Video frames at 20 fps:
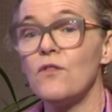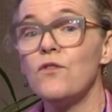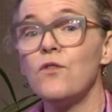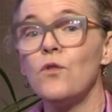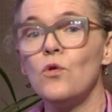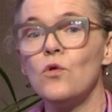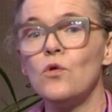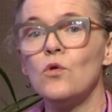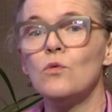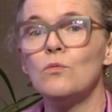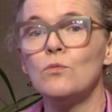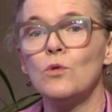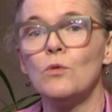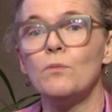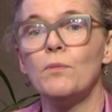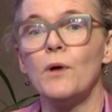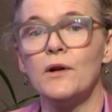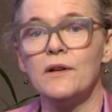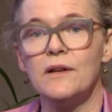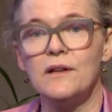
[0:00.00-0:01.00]
four or more
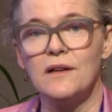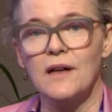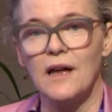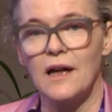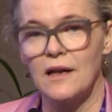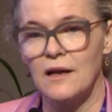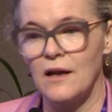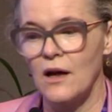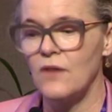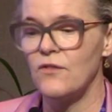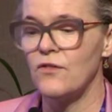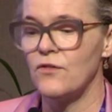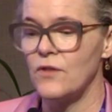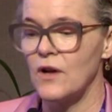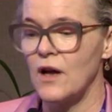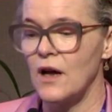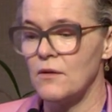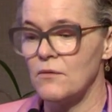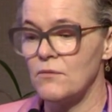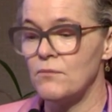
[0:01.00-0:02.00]
bone scan of
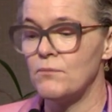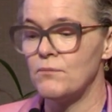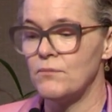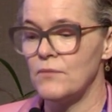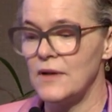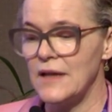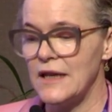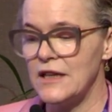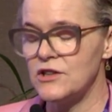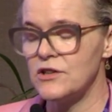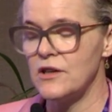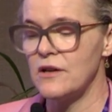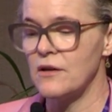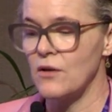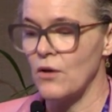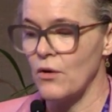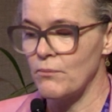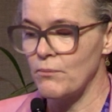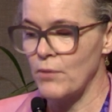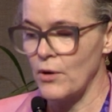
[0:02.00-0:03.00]
uh, lesions
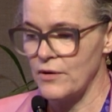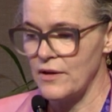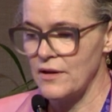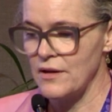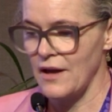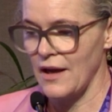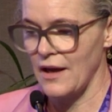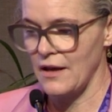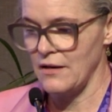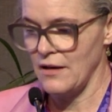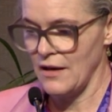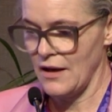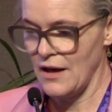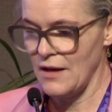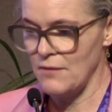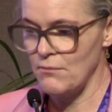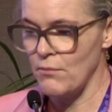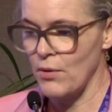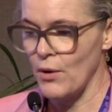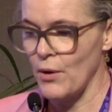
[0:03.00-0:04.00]
on bone scan
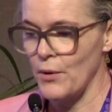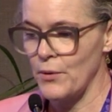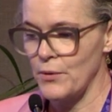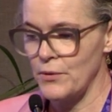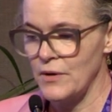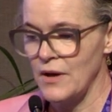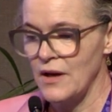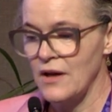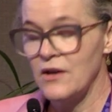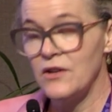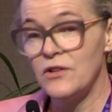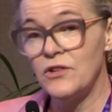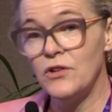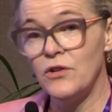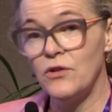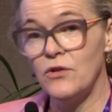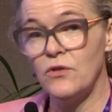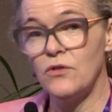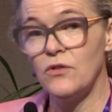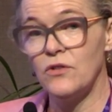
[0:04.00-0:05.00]
in bone
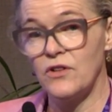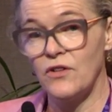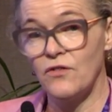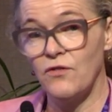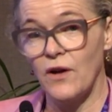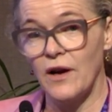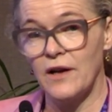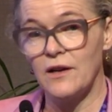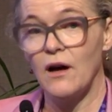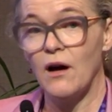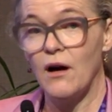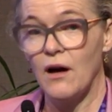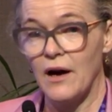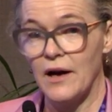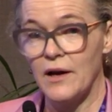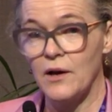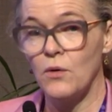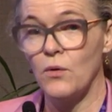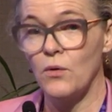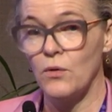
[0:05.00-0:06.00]
to define
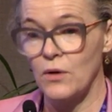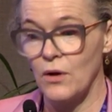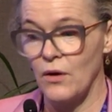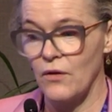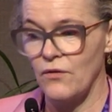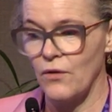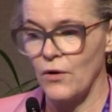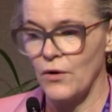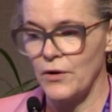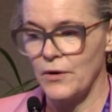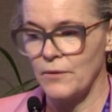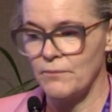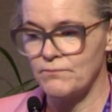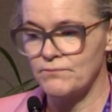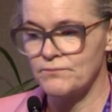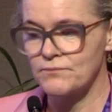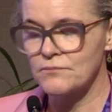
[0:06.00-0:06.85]
high or low volume.